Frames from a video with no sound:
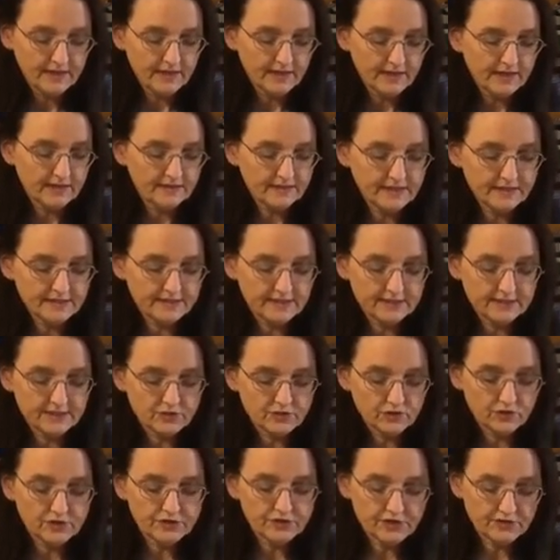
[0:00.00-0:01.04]
And that's it
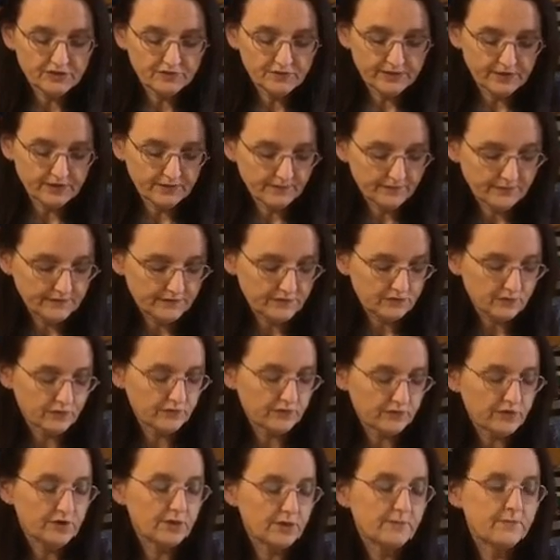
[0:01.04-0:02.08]
all done there so
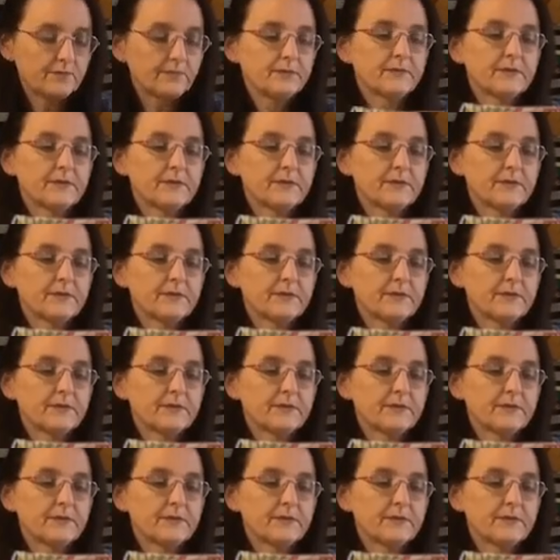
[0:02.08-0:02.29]
far.